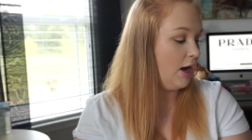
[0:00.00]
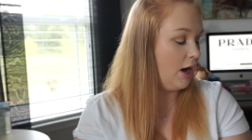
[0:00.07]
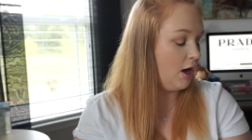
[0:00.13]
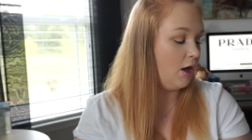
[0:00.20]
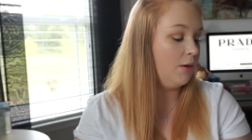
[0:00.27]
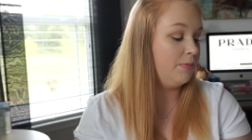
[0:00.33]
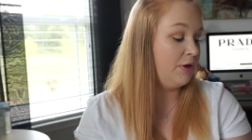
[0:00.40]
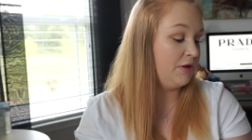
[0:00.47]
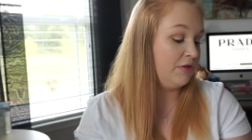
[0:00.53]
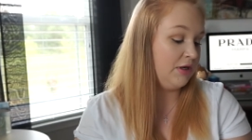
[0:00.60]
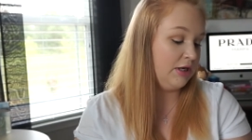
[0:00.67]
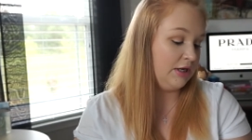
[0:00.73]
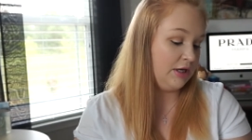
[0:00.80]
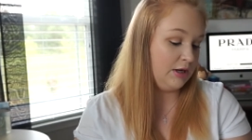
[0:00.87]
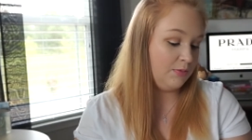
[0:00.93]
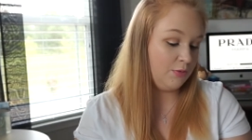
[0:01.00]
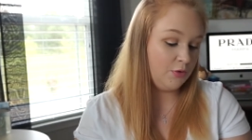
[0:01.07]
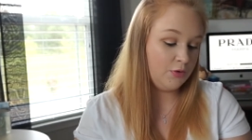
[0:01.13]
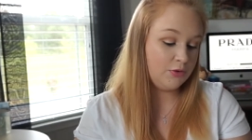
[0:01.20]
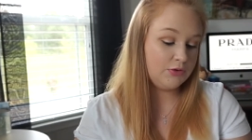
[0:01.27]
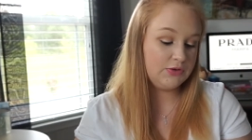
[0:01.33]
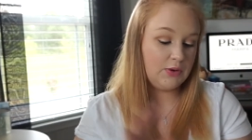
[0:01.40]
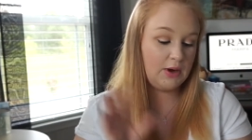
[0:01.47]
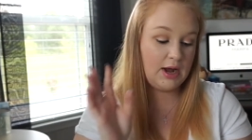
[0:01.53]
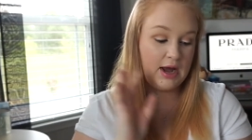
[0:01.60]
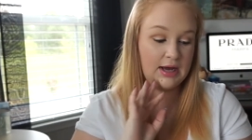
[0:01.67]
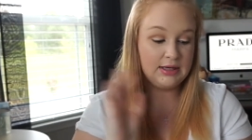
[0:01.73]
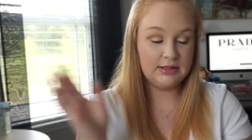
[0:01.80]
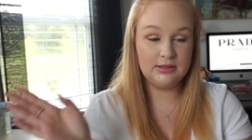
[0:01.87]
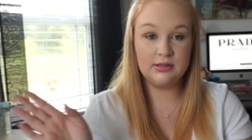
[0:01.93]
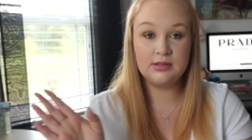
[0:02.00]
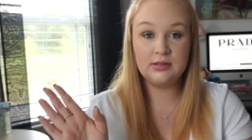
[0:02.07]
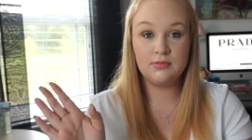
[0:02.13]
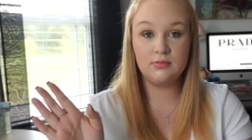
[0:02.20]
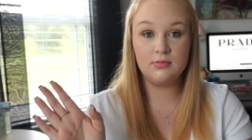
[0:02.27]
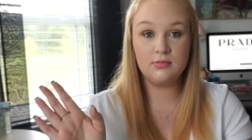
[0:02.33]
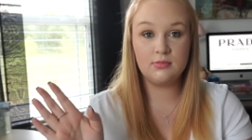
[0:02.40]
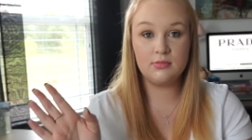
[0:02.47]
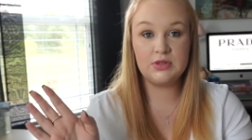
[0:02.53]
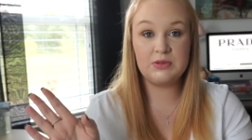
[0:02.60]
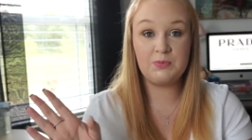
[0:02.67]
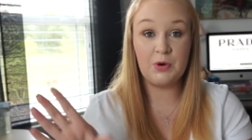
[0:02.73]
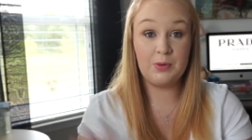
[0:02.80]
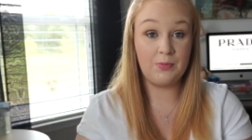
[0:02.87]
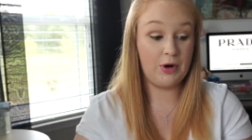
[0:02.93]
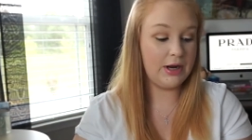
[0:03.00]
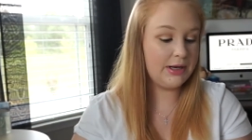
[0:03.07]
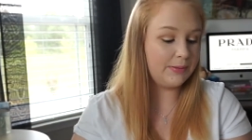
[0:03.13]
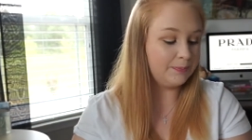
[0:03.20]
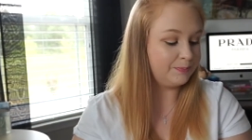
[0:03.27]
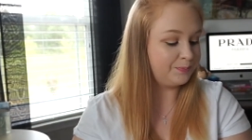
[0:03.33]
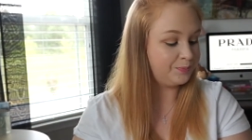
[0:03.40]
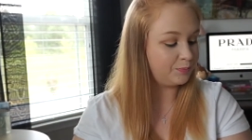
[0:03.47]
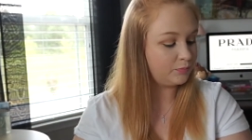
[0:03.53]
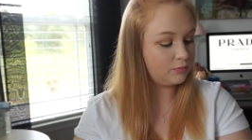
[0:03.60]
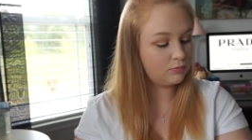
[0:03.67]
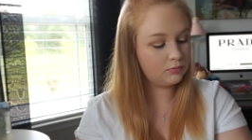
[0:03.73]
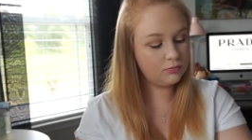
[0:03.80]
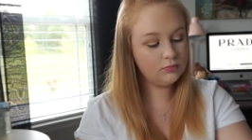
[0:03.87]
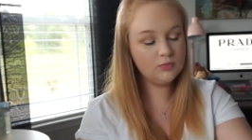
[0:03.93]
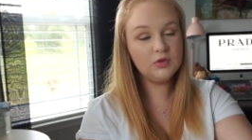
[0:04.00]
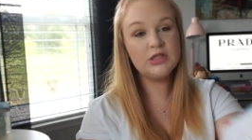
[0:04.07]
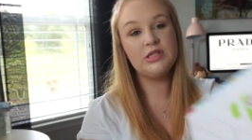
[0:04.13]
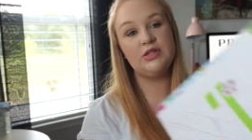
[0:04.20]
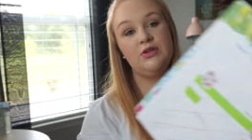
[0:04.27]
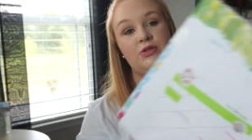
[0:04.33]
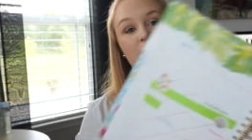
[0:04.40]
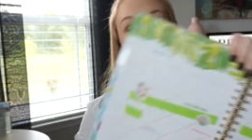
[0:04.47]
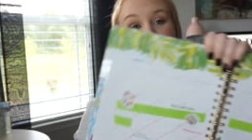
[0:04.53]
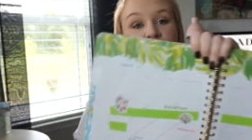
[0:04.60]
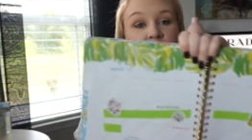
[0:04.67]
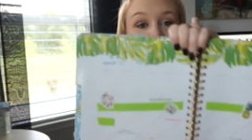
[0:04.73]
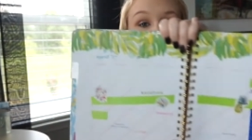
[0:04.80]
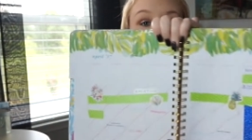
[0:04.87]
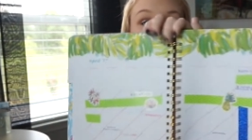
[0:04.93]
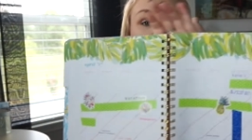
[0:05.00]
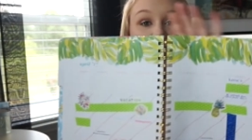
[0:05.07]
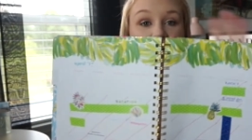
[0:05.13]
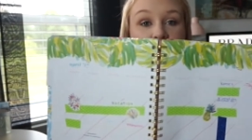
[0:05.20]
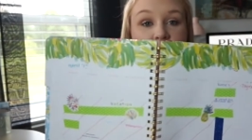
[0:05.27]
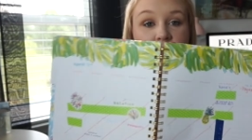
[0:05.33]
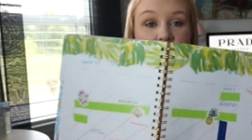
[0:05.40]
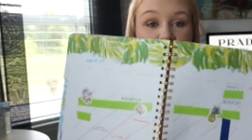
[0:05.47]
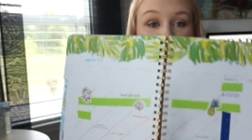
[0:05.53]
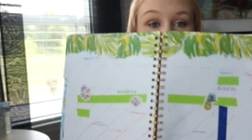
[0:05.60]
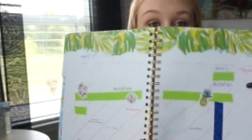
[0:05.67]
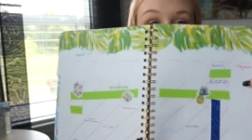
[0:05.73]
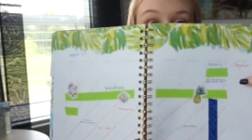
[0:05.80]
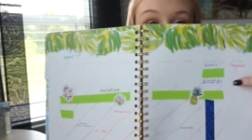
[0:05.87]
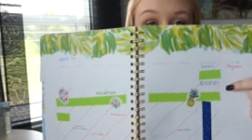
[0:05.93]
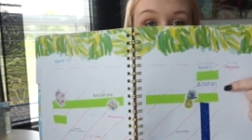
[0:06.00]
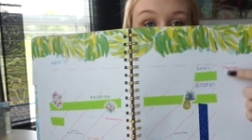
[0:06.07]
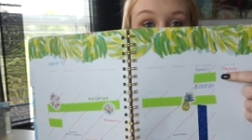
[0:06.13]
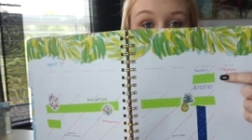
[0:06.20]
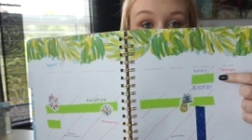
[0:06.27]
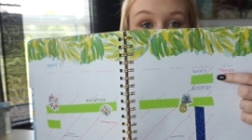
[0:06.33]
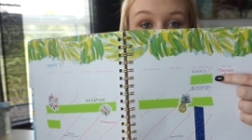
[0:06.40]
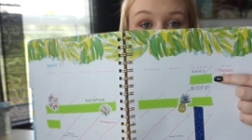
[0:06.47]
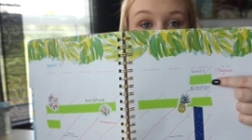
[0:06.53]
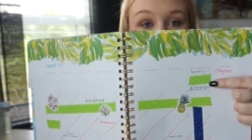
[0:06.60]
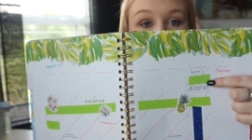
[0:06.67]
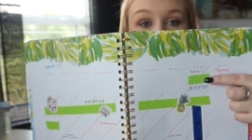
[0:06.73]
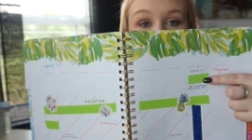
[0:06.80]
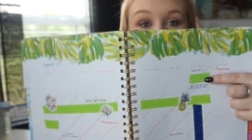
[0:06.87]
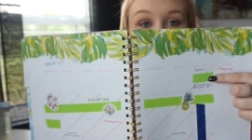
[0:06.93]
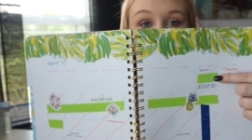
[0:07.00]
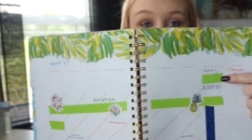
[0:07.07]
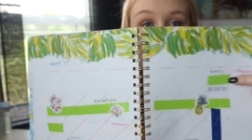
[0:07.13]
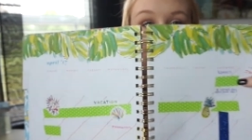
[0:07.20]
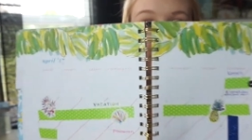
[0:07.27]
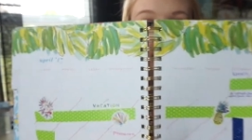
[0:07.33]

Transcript: And then in April, so I had spring break. So for any non-holiday break was